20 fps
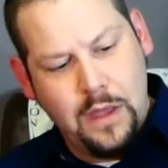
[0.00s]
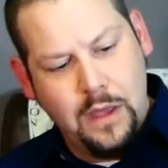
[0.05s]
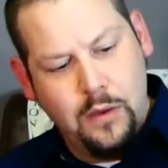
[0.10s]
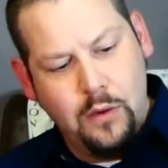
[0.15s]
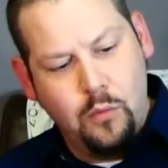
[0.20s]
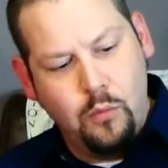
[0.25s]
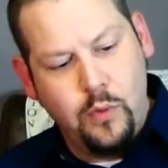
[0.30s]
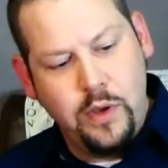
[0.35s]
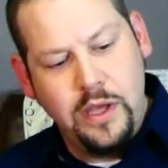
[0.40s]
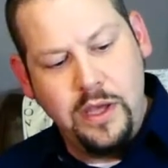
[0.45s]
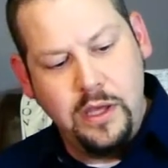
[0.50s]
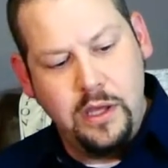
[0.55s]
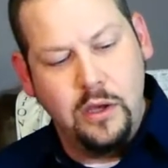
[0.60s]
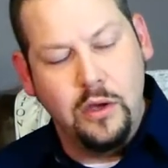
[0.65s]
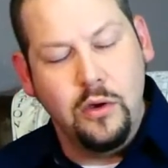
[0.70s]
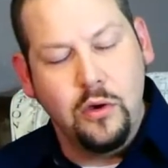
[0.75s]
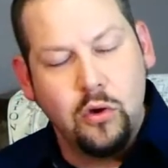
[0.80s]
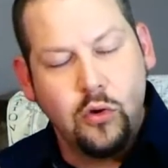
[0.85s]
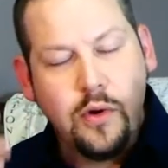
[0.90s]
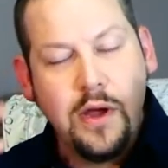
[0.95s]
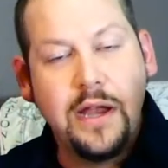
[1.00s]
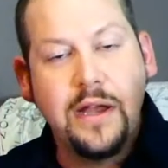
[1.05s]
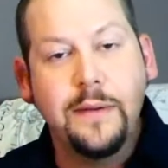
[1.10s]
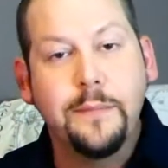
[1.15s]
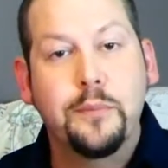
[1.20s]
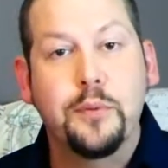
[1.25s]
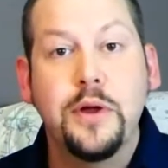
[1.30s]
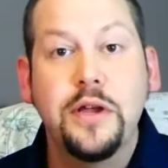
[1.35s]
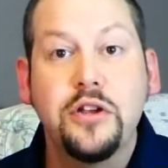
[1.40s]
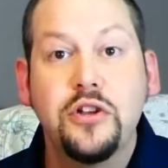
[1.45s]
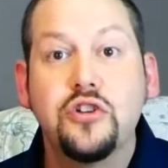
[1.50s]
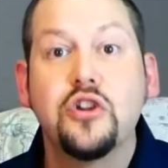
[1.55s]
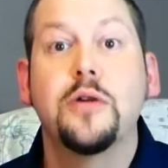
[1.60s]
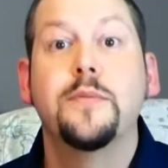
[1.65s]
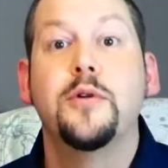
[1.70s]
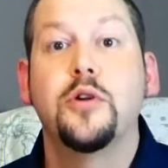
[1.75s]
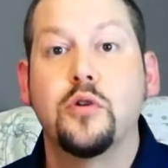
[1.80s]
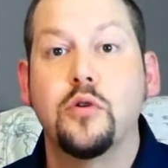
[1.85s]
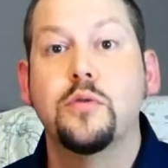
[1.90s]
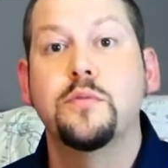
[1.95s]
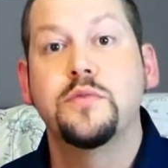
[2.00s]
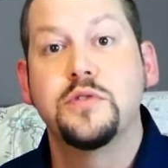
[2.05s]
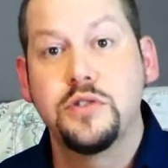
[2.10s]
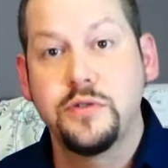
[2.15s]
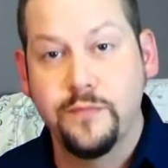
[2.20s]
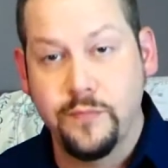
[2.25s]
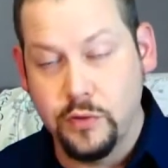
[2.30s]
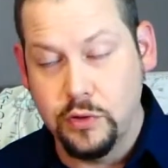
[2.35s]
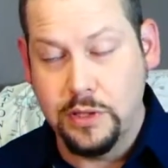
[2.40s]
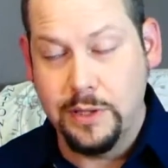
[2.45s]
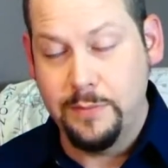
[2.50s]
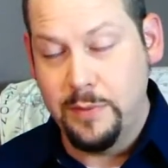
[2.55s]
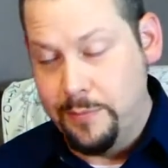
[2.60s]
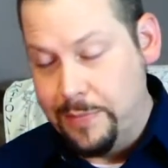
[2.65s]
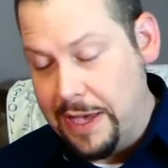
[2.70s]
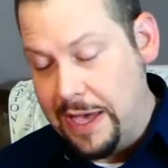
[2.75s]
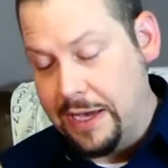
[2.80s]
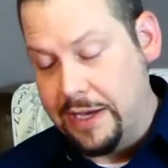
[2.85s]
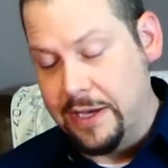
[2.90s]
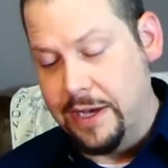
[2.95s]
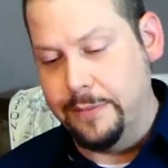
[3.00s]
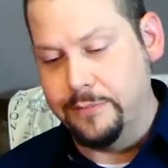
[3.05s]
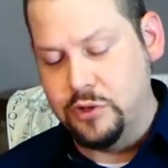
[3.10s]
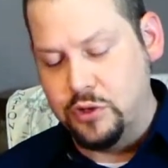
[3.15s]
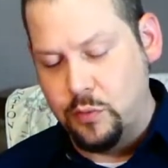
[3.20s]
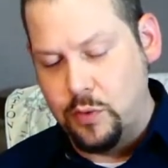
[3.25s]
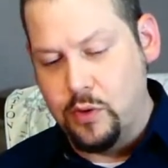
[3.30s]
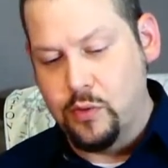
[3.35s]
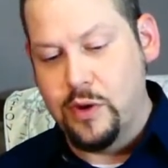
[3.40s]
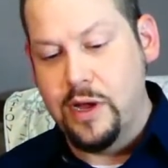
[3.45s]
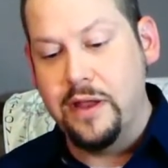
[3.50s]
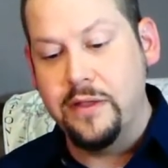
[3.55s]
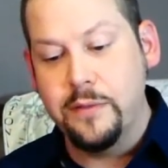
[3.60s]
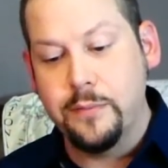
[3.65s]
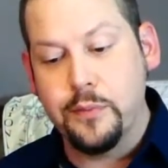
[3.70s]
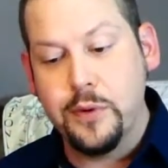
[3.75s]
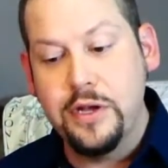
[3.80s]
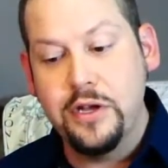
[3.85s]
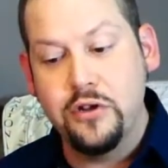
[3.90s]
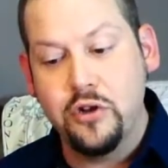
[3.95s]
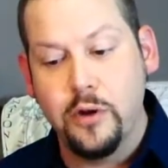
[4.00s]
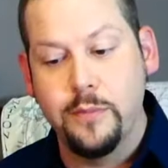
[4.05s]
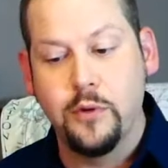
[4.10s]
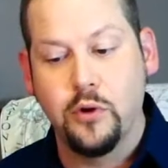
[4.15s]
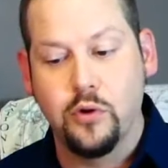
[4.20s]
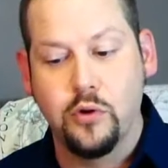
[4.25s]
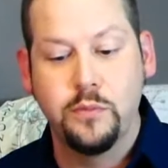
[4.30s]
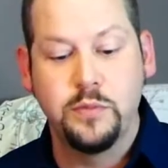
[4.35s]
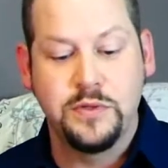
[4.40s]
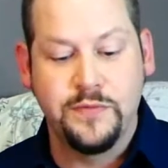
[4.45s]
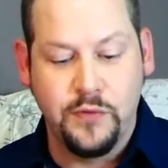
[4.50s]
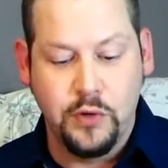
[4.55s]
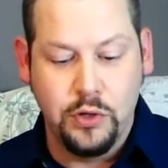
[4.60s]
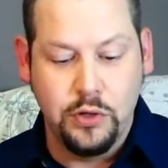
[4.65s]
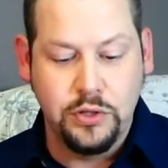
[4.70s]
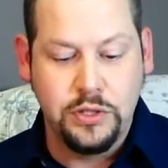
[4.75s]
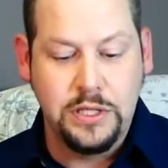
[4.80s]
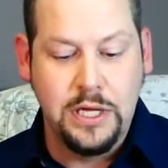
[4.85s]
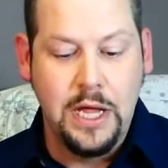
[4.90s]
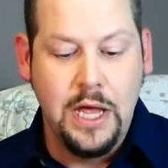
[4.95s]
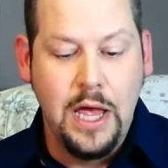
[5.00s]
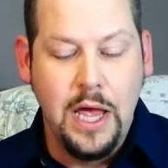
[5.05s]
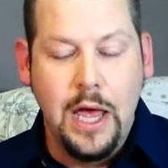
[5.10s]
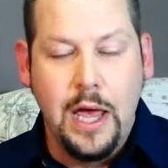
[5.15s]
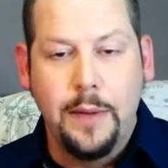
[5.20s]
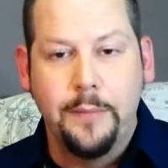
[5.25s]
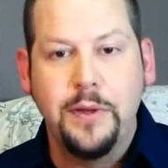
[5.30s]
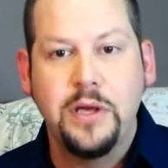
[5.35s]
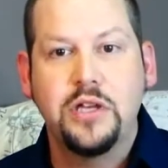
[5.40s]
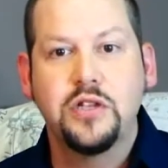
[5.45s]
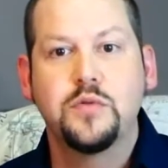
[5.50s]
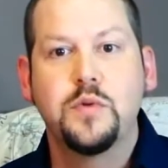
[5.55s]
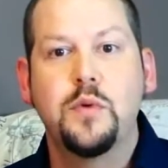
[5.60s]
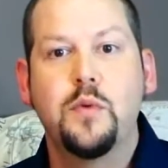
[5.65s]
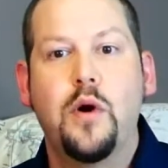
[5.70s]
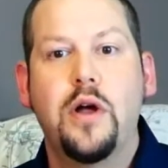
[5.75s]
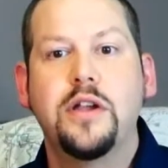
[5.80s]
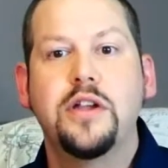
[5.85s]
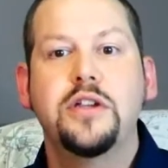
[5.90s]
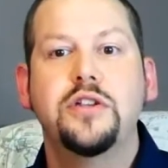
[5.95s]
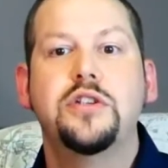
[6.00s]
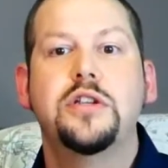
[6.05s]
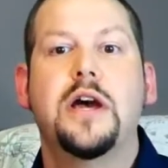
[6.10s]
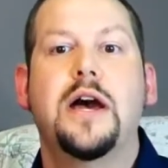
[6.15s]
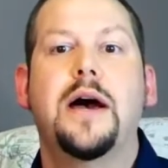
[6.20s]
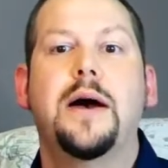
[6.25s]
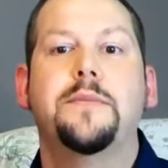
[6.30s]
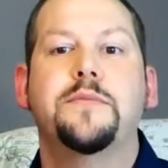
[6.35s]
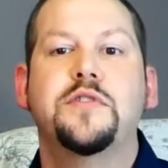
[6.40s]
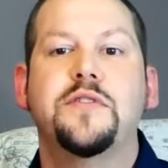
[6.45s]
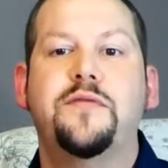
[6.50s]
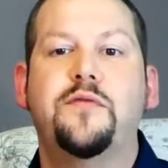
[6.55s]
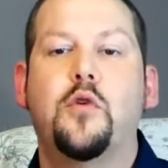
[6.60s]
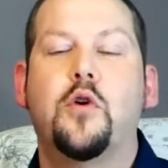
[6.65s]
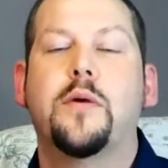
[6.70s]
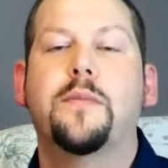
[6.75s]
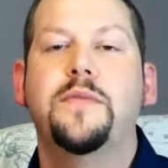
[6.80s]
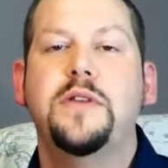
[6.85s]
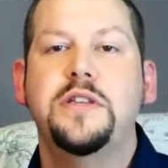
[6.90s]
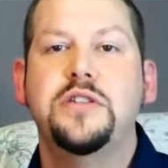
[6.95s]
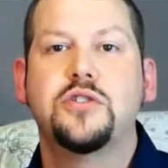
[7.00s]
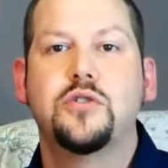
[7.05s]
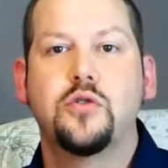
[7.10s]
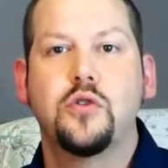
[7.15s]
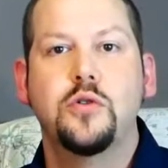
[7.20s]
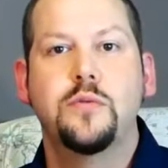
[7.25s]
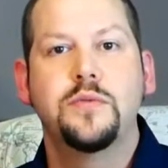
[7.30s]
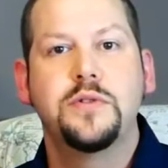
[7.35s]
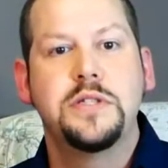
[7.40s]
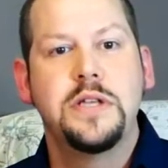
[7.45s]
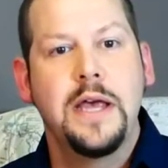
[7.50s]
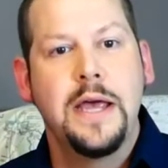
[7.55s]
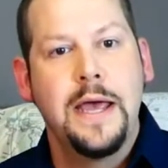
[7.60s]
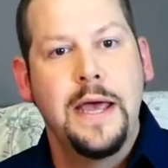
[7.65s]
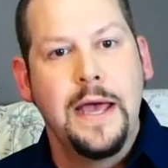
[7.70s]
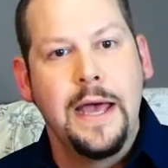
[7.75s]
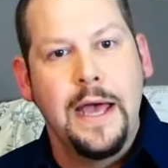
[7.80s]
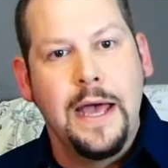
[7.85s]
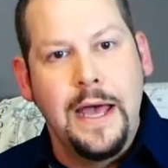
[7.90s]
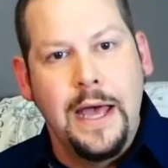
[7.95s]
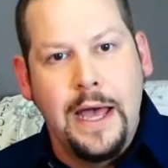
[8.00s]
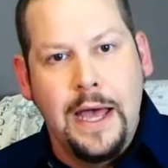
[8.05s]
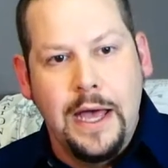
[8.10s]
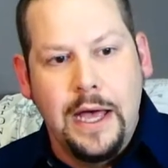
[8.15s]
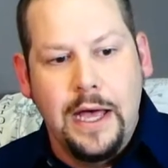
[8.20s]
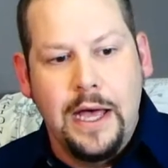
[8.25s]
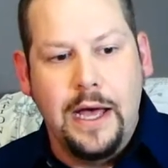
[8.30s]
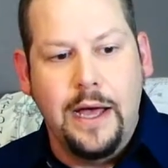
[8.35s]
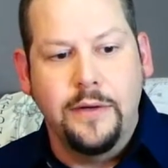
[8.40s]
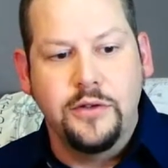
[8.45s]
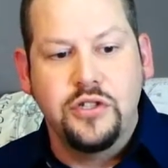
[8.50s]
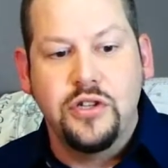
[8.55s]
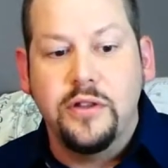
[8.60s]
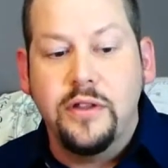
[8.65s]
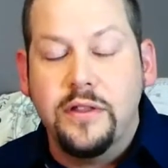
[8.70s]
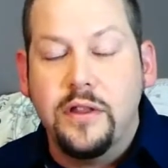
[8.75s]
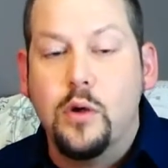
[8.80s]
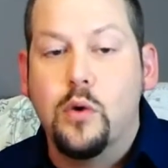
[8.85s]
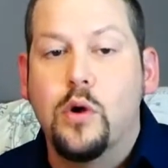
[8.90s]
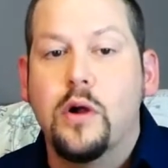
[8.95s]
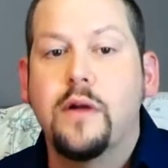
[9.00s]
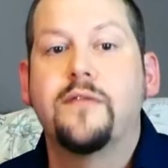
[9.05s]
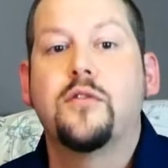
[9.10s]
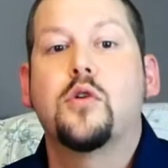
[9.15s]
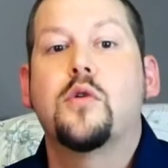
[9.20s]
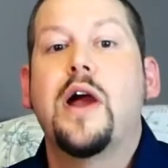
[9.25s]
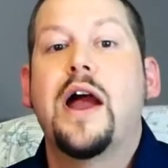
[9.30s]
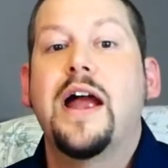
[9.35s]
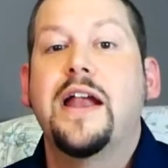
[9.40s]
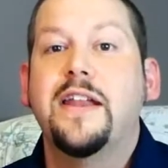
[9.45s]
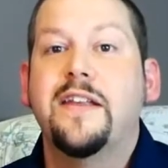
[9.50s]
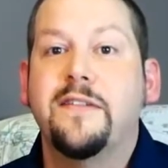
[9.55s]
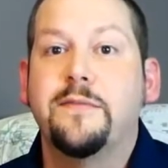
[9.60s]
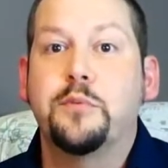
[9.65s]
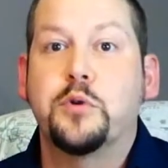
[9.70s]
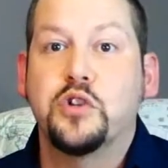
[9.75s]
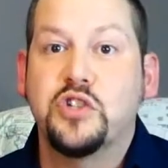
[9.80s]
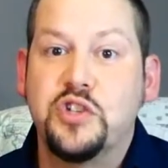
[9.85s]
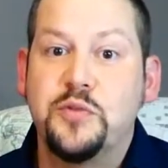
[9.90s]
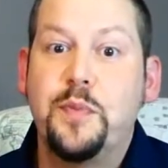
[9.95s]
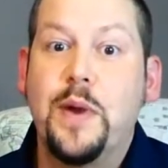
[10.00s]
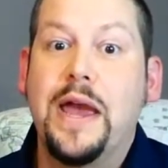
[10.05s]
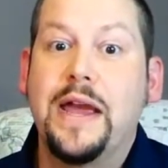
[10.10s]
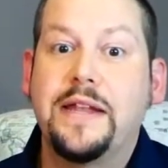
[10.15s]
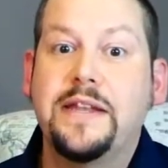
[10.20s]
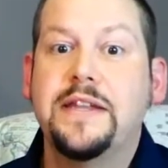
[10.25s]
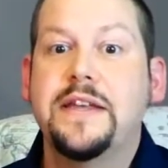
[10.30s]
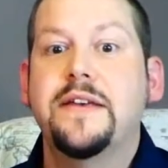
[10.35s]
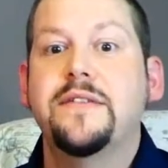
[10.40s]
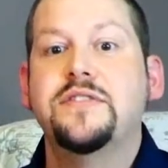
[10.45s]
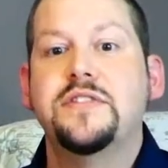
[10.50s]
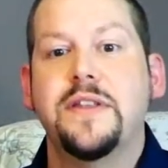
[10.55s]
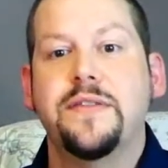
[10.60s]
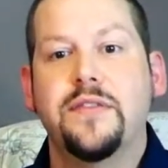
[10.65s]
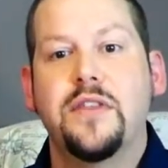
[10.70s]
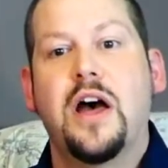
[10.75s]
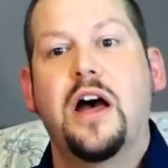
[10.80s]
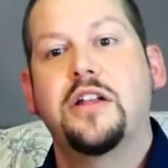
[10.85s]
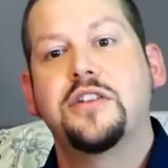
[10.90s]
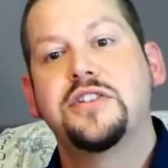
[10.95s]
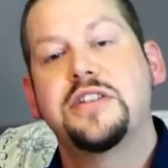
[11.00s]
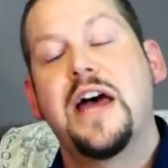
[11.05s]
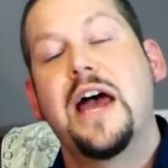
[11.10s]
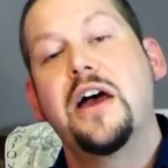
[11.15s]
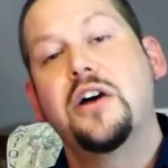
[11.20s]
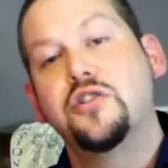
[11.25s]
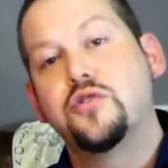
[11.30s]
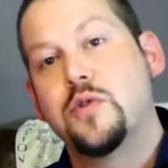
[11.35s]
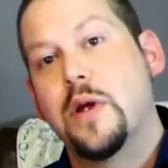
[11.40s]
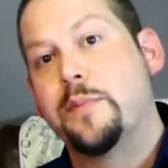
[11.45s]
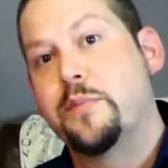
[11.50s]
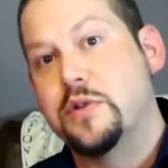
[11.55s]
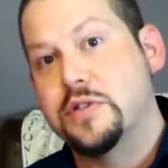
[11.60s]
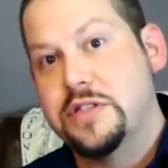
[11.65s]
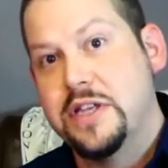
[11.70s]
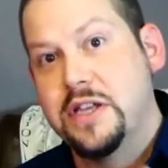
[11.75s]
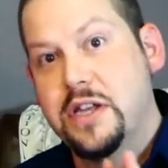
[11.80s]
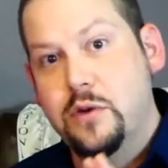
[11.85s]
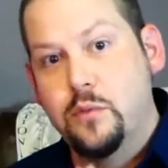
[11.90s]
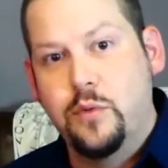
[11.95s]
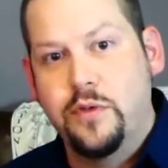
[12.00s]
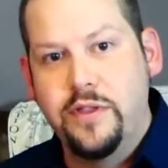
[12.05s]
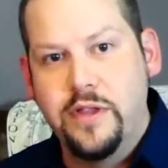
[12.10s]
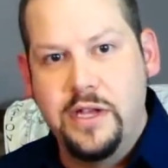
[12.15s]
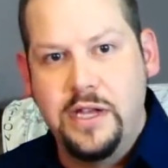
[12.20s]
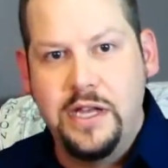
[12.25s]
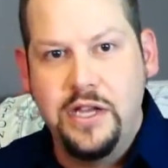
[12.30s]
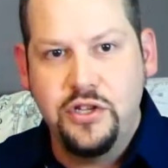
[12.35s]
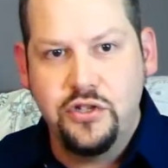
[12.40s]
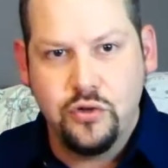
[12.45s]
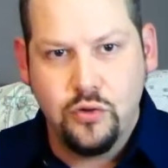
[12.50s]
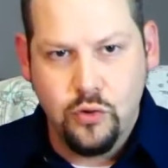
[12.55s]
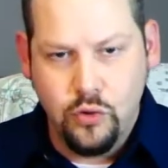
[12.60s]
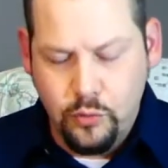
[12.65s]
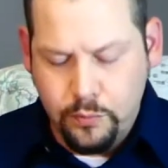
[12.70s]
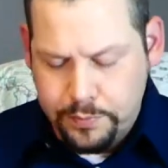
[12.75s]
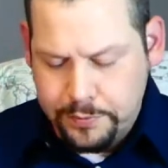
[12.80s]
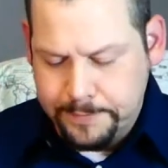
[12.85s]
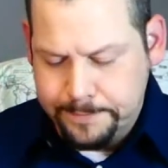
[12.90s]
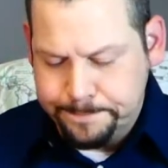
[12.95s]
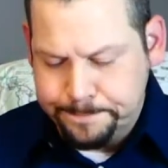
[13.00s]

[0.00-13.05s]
We created predetermined groups. Let me back up. So we created the predetermined groups first because we wanted to form these groups so that there were a variety of perspectives and thought styles represented within each group.